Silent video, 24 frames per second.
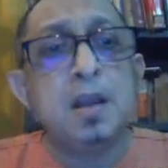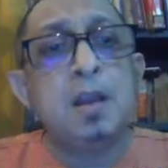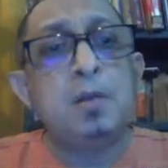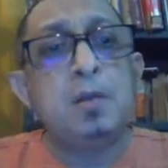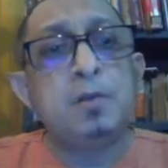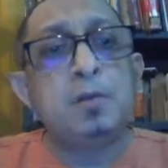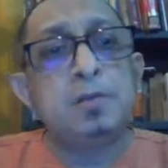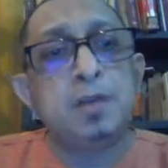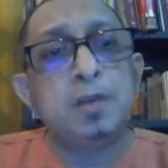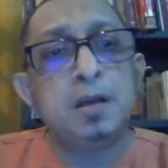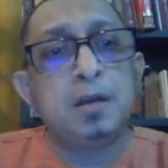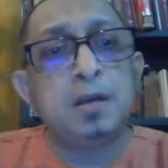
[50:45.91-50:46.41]
You
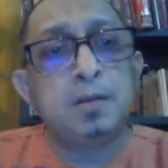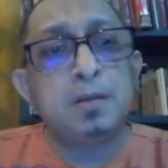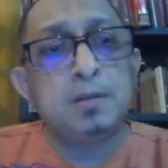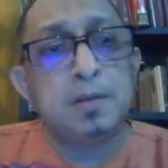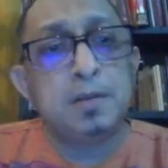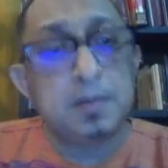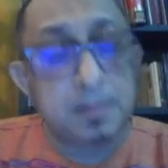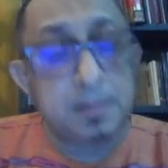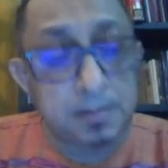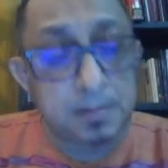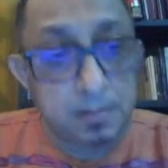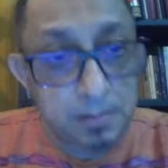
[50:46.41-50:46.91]
know, the
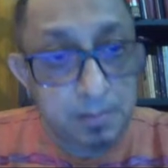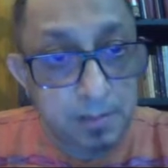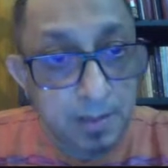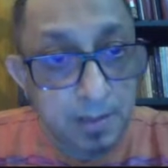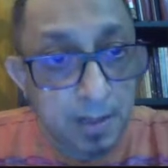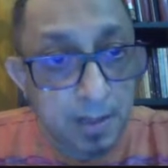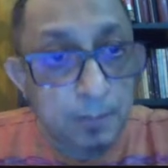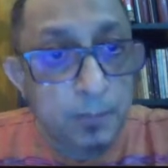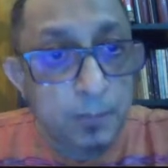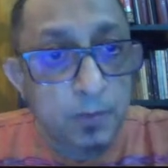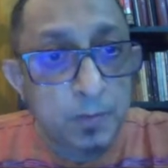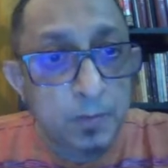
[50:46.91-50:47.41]

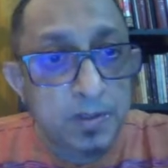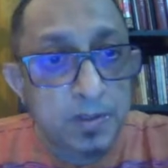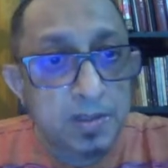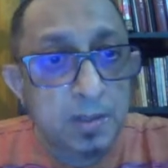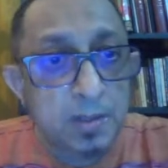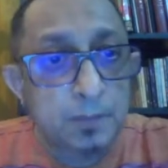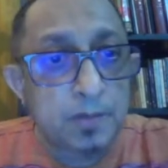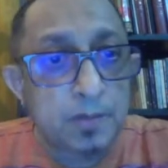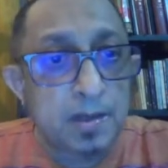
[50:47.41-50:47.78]
Srirampur Mission